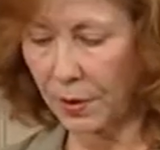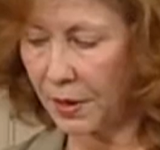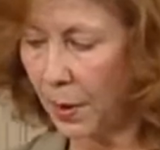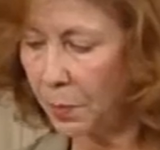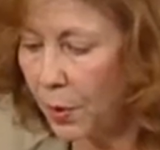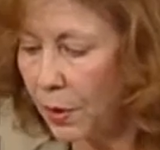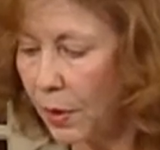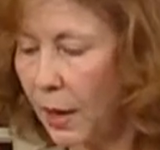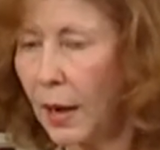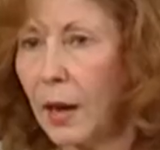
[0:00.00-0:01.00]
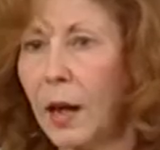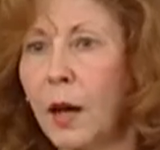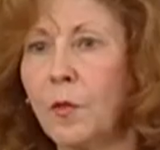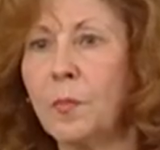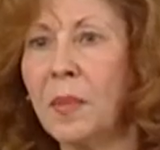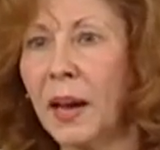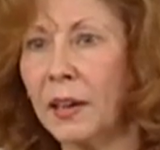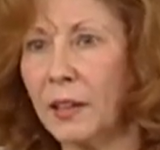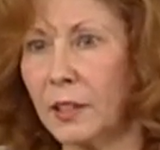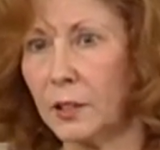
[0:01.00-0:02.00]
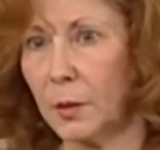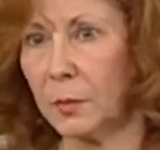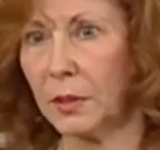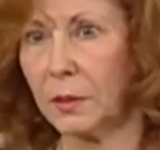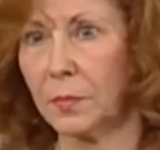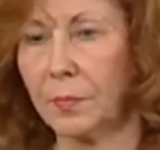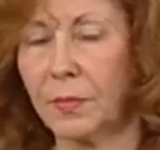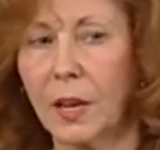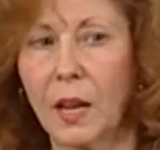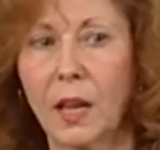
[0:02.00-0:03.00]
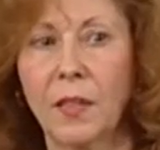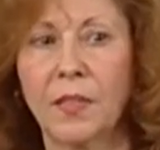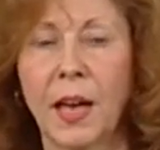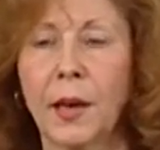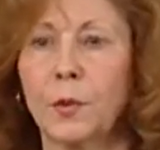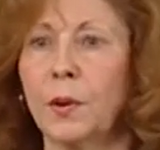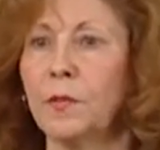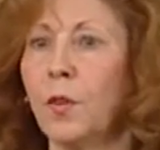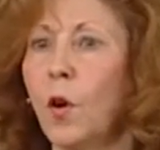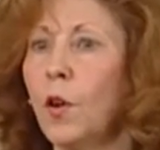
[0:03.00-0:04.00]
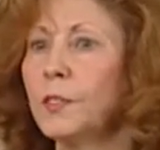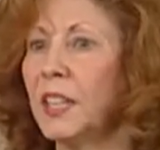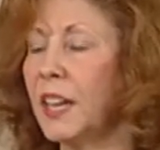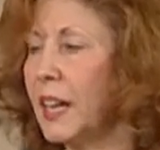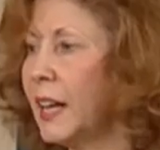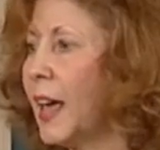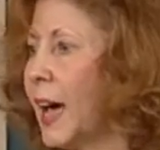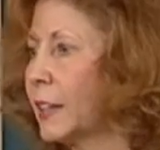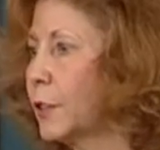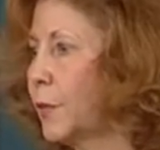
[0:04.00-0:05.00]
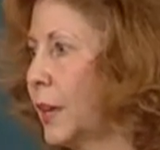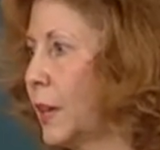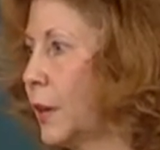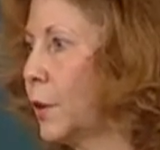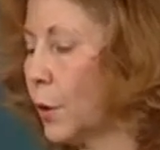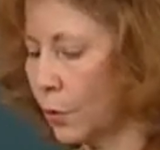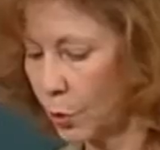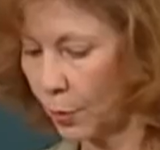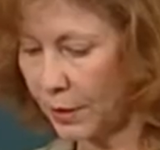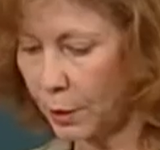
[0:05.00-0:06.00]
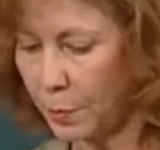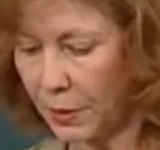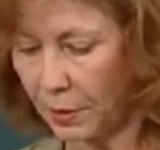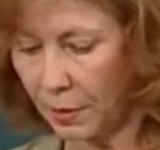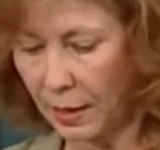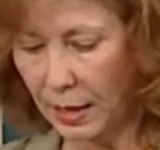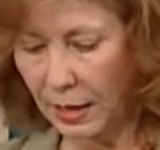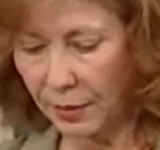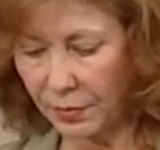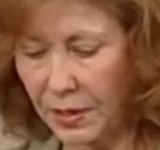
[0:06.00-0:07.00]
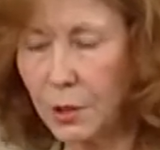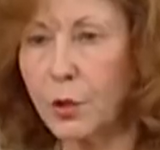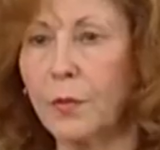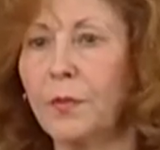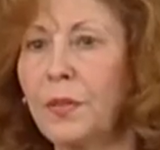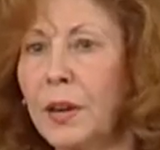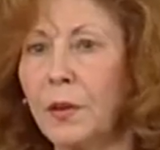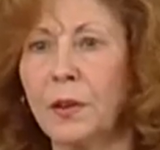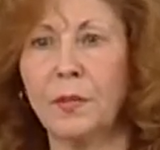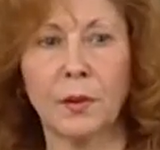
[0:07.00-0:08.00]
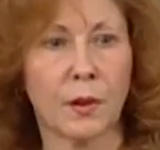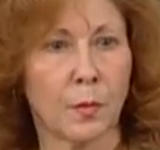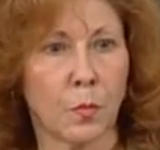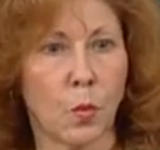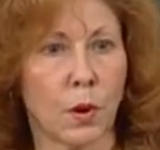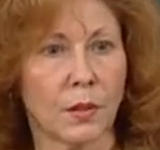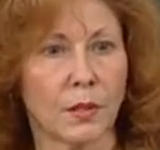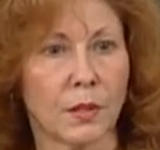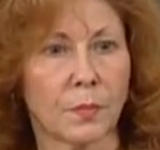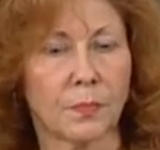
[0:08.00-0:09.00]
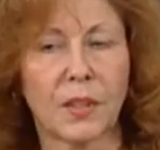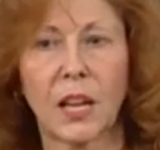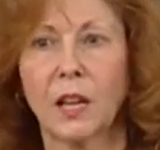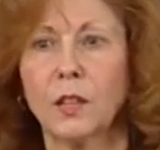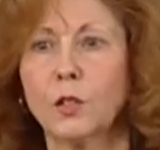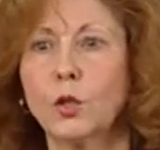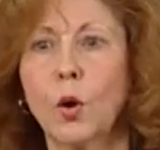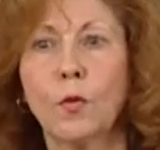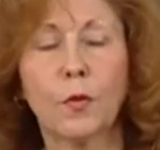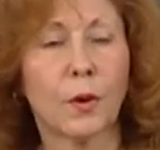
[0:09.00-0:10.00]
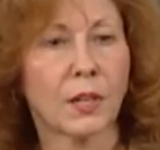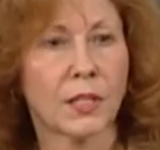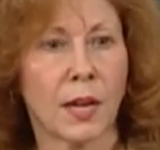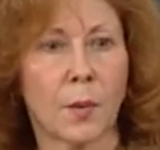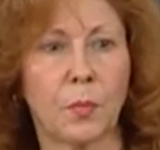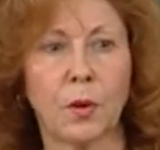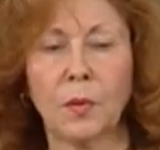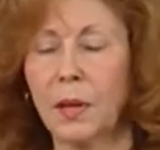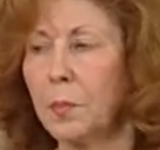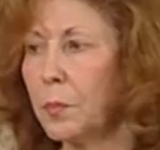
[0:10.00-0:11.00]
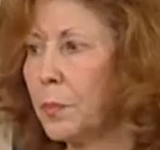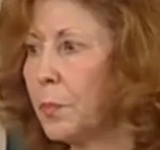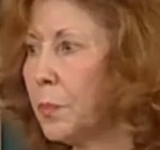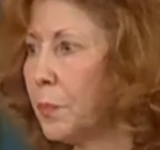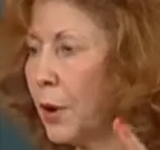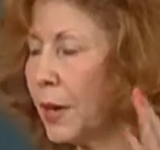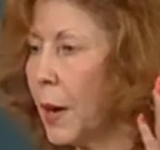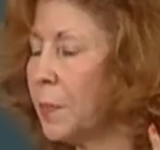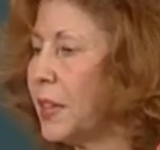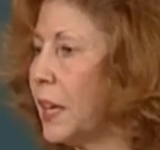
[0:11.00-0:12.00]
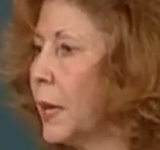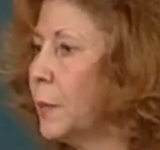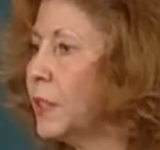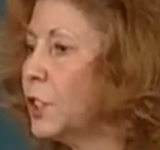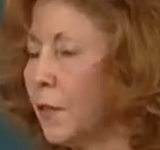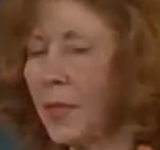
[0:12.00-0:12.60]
a number of mechanisms that are involved in inactivating neurotransmitters, and these are very, very important. So, for example, bring up the image of